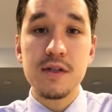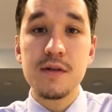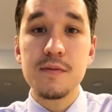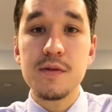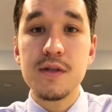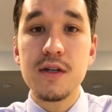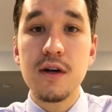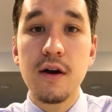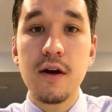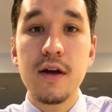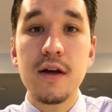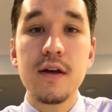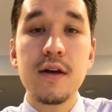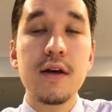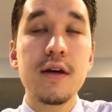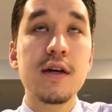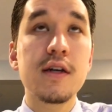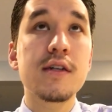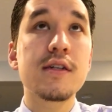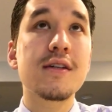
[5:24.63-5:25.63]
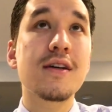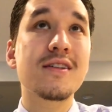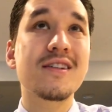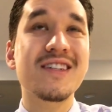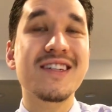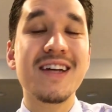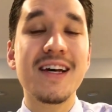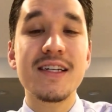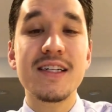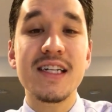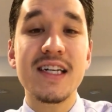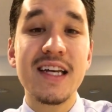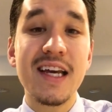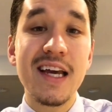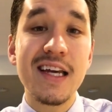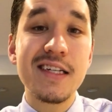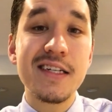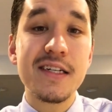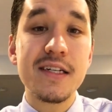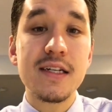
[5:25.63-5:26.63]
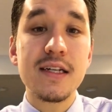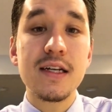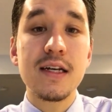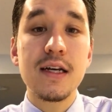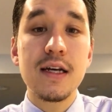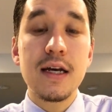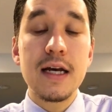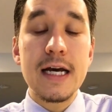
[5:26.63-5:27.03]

I'm sorry, such as education